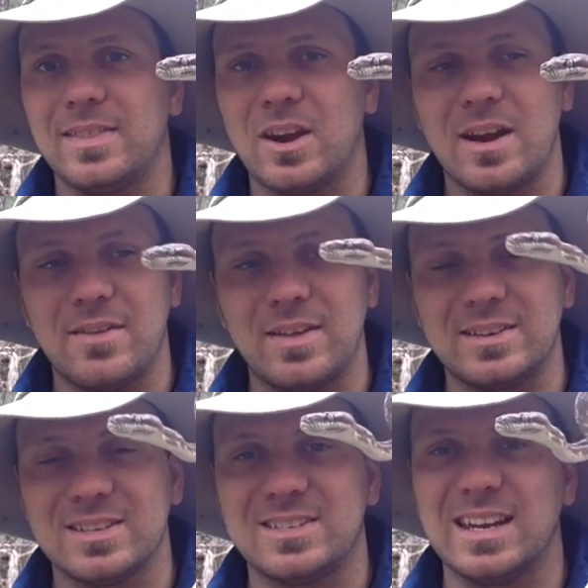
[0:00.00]
They don't have
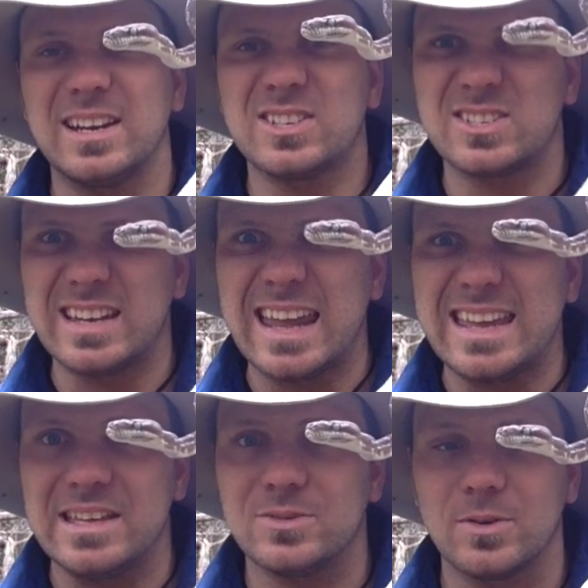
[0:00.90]
that distinct
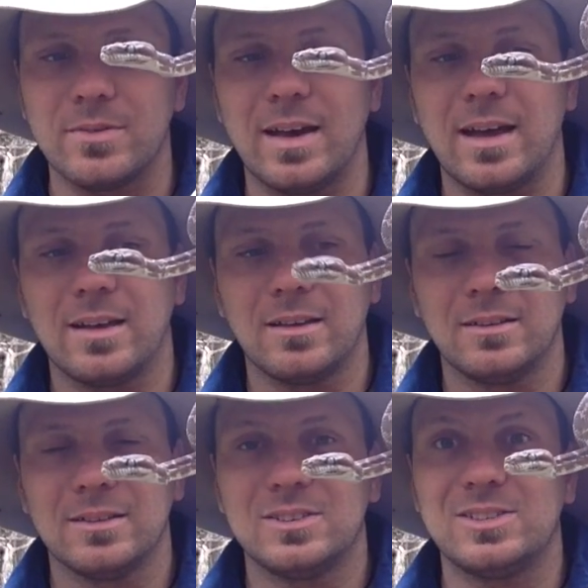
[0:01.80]
snaky sort of a
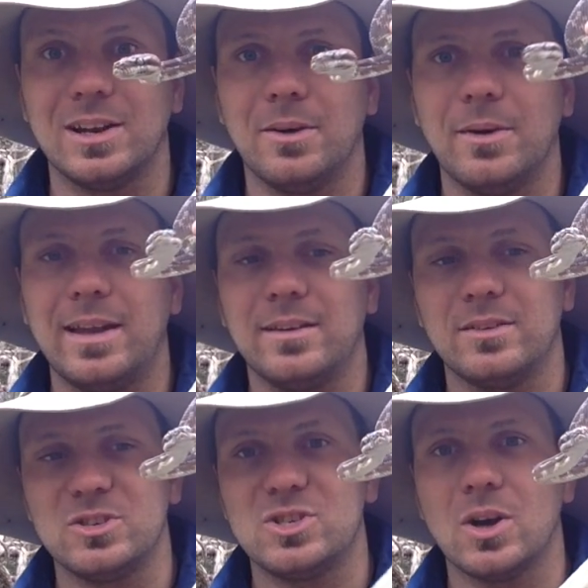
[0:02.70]
silhouette
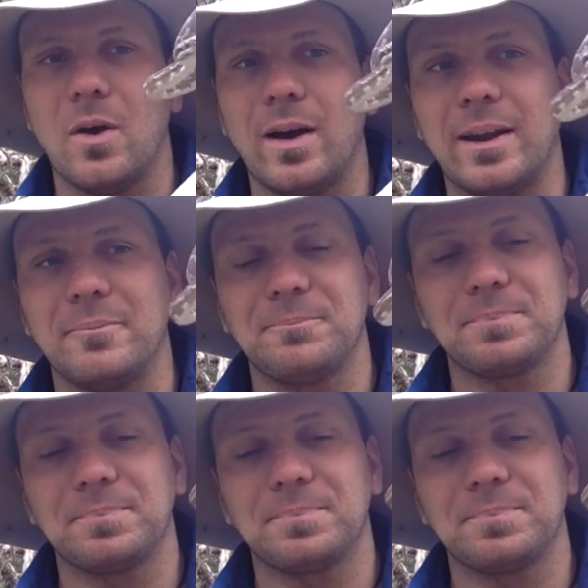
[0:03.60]
and shine.